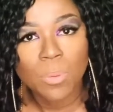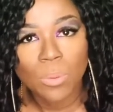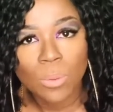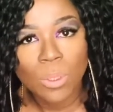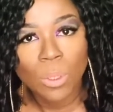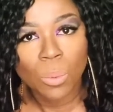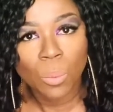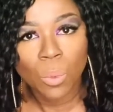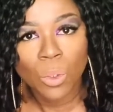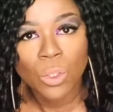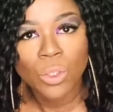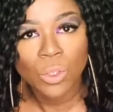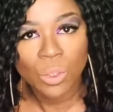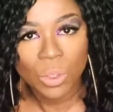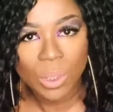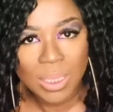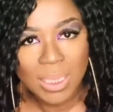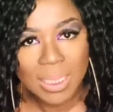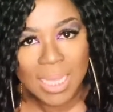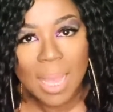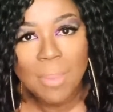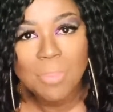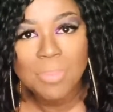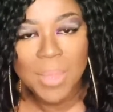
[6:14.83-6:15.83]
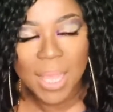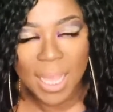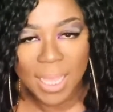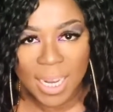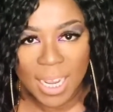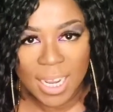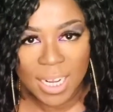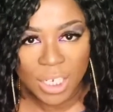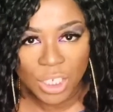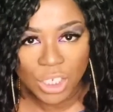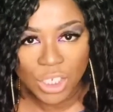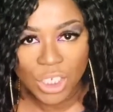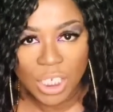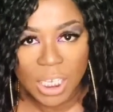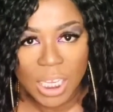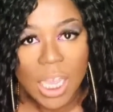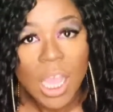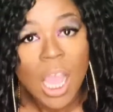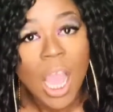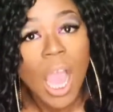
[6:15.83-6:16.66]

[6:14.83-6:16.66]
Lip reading: that want to sap that energy?